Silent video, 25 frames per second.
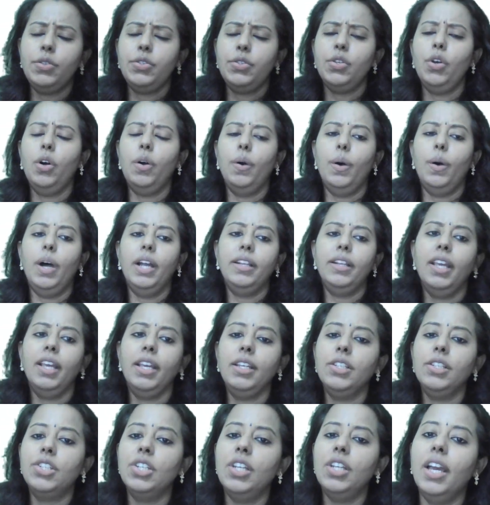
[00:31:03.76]
also at
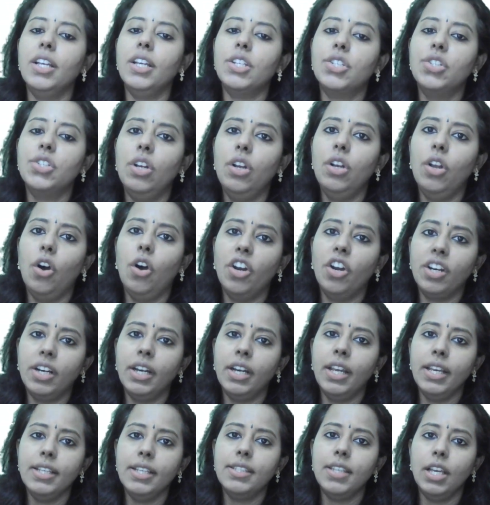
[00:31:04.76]
the international
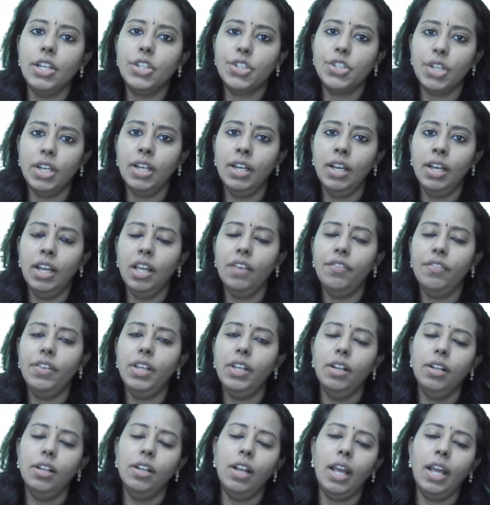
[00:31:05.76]
organization
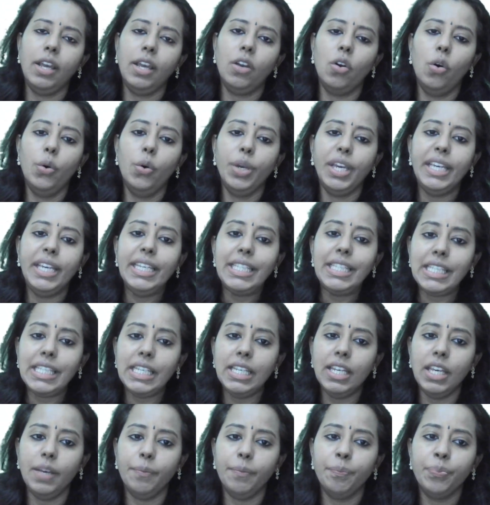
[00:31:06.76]
level like
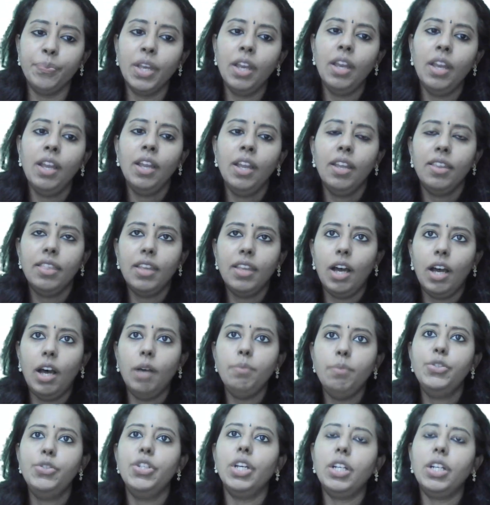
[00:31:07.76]
OECD,
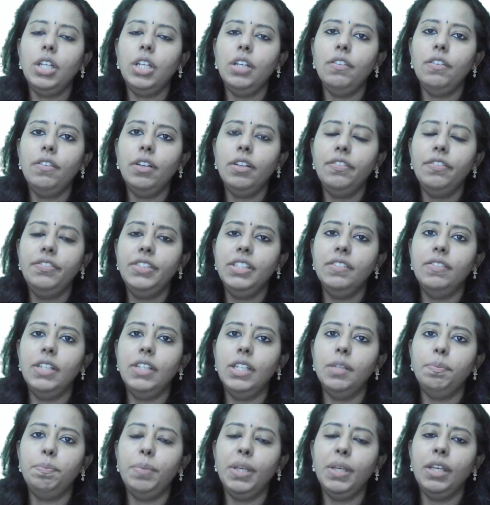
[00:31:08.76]
the objective of
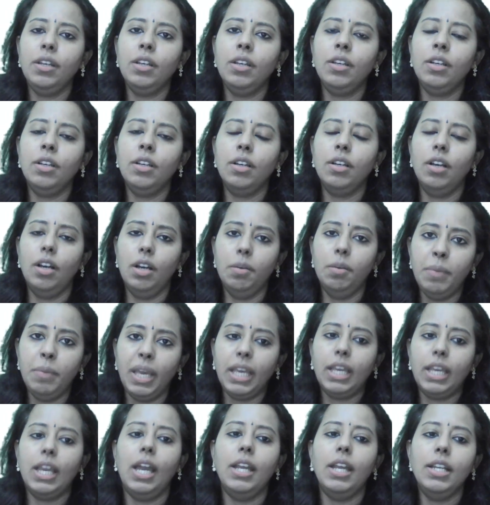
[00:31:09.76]
developing a
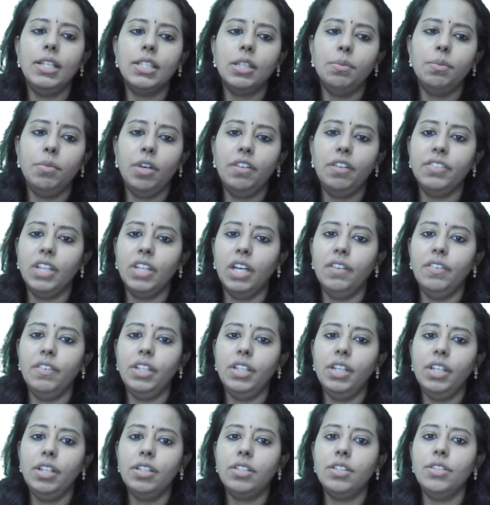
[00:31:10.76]
mechanism of
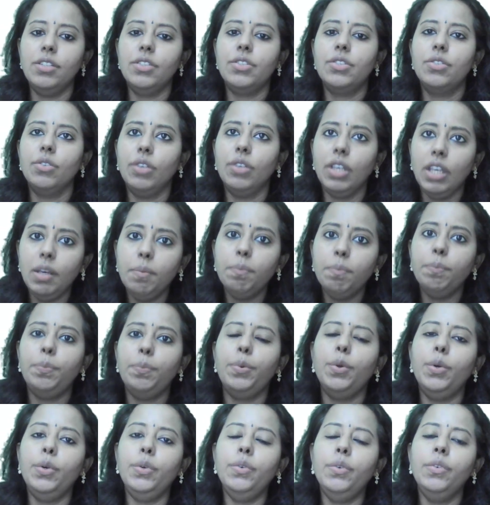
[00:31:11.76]
governance is to
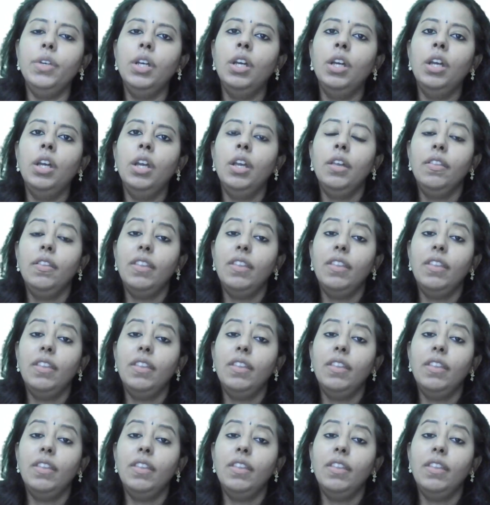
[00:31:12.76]
improve